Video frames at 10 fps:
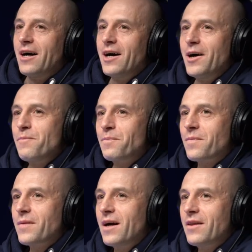Um,
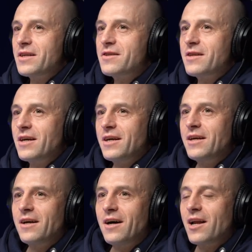let's
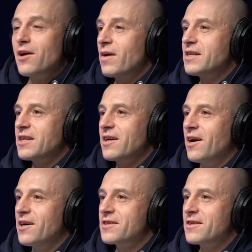say I like racing
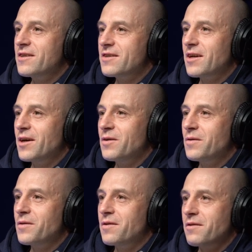cars, so yeah
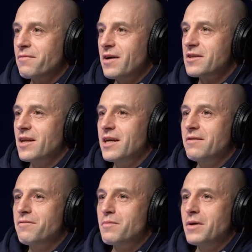the fast lane
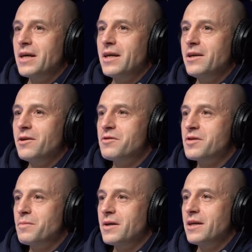for me used
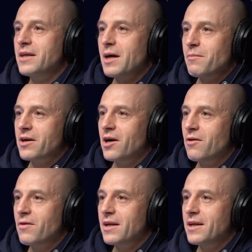to be get my car
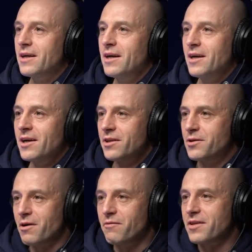ready,
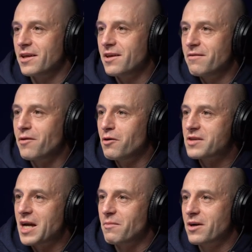do everything that involves
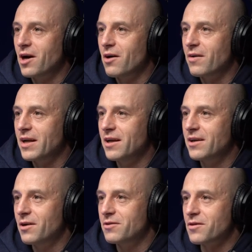getting my car ready,
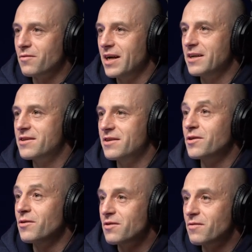go to the race and
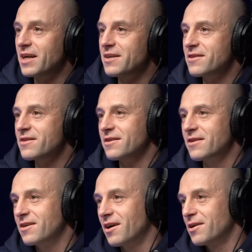doing the race
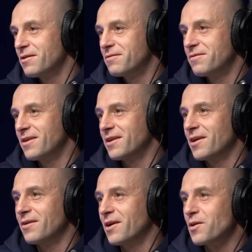and kind of, you
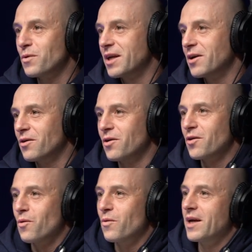know, either winning or, or
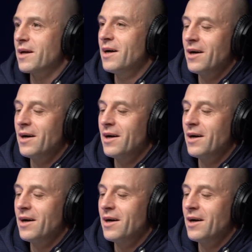not winning.